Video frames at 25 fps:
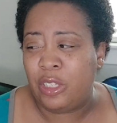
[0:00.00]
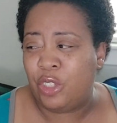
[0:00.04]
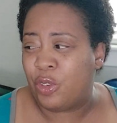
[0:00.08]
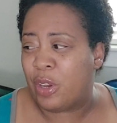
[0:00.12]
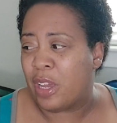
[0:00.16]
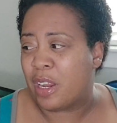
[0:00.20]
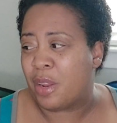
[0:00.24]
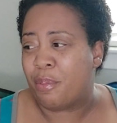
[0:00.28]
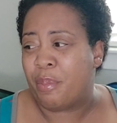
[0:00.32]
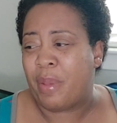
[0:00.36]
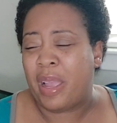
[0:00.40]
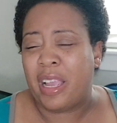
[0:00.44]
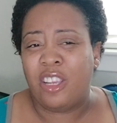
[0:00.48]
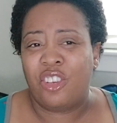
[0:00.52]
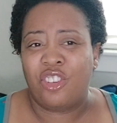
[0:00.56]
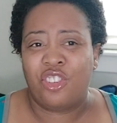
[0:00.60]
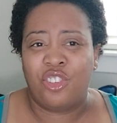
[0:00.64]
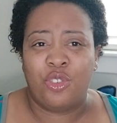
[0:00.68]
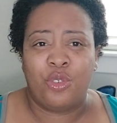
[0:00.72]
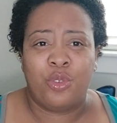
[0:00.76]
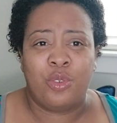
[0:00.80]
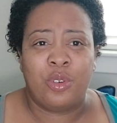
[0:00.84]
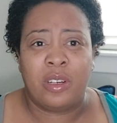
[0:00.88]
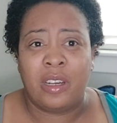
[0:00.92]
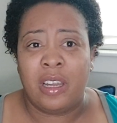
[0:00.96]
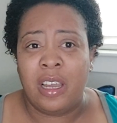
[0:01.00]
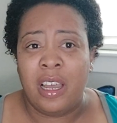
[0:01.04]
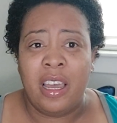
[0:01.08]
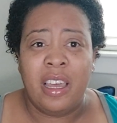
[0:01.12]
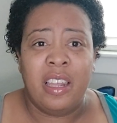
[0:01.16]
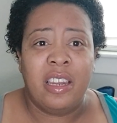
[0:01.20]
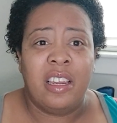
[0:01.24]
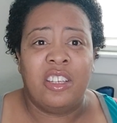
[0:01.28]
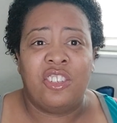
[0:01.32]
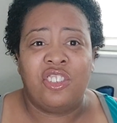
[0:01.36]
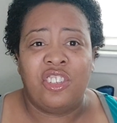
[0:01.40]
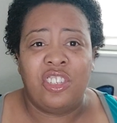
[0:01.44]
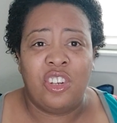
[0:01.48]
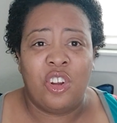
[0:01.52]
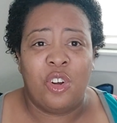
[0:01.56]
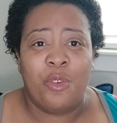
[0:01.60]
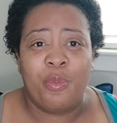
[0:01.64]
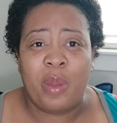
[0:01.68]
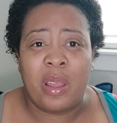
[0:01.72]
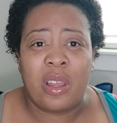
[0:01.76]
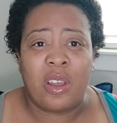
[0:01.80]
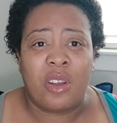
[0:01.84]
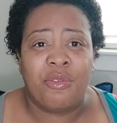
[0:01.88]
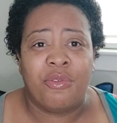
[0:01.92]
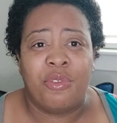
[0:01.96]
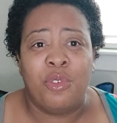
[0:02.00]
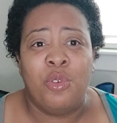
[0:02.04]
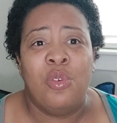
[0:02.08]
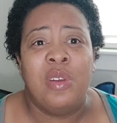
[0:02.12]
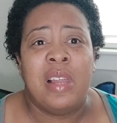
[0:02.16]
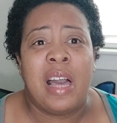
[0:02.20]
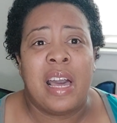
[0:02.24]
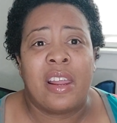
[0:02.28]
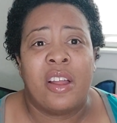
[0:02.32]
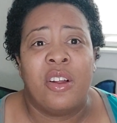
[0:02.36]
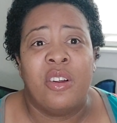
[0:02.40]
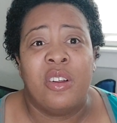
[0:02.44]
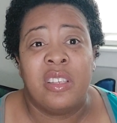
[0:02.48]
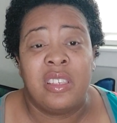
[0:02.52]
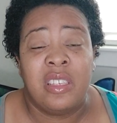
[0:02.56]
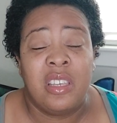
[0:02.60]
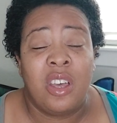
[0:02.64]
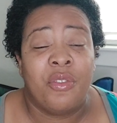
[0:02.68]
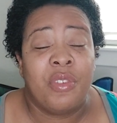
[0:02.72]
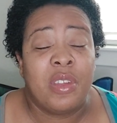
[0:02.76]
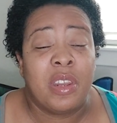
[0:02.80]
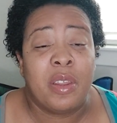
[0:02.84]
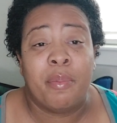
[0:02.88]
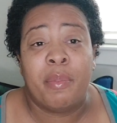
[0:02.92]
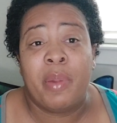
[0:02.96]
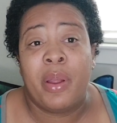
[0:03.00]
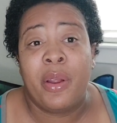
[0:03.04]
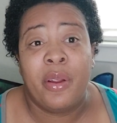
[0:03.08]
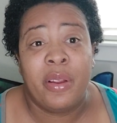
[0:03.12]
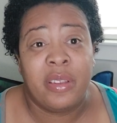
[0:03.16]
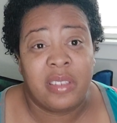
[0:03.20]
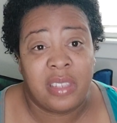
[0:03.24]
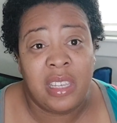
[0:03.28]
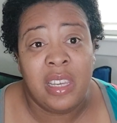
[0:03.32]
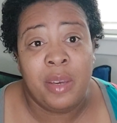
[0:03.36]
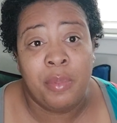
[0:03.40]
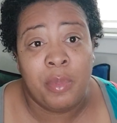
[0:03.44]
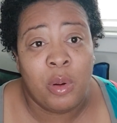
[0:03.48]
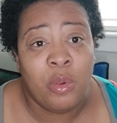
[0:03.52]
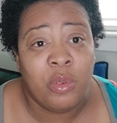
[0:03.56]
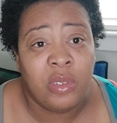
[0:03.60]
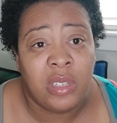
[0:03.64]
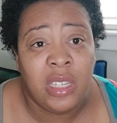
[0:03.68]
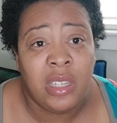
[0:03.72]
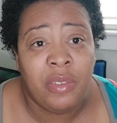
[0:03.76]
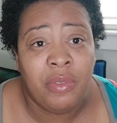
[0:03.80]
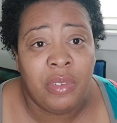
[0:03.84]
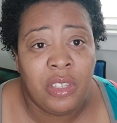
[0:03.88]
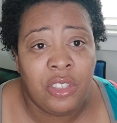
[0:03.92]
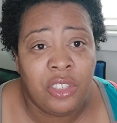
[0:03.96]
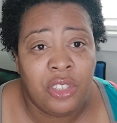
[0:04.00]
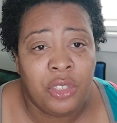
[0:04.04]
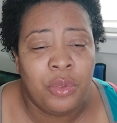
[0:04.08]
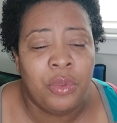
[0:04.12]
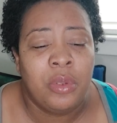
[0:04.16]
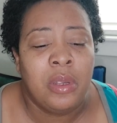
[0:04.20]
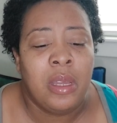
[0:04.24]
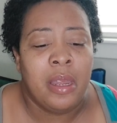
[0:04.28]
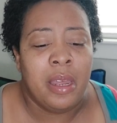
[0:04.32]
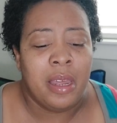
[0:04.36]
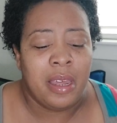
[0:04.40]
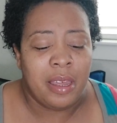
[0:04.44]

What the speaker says: trying to make sure that she don't make a fool out of herself and embarrass him on TV too.